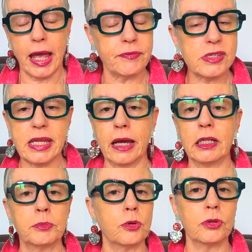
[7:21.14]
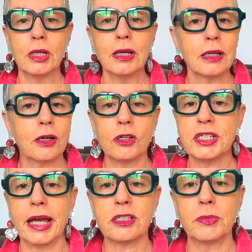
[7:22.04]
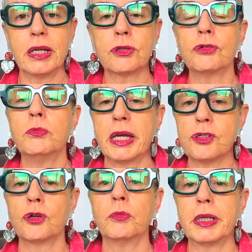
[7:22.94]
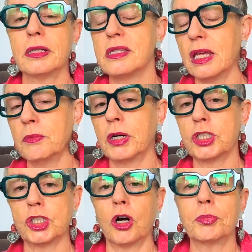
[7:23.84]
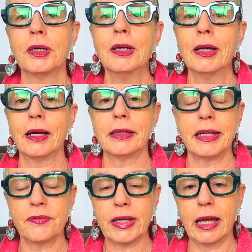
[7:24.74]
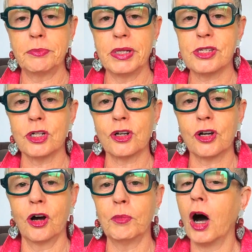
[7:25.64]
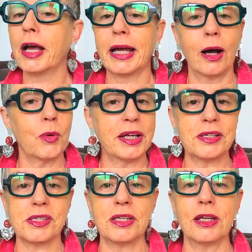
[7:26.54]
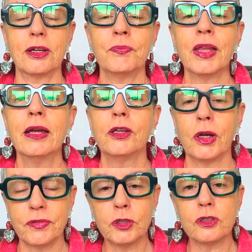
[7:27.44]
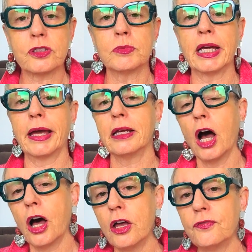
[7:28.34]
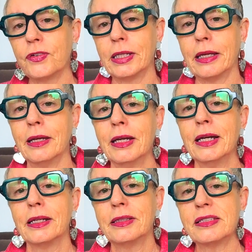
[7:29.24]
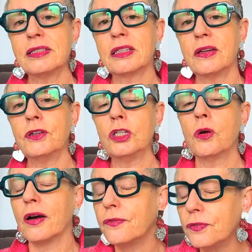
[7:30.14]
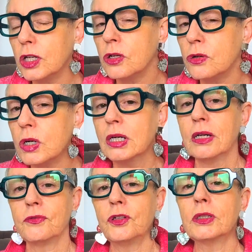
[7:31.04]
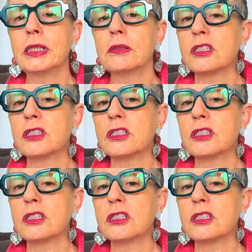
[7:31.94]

have a sounding board, contact me through Mentor Minute. It's in my shop, NavigateBiz.com. I can't wait to see you. You have an awesome day. Hopefully, this has given you a few little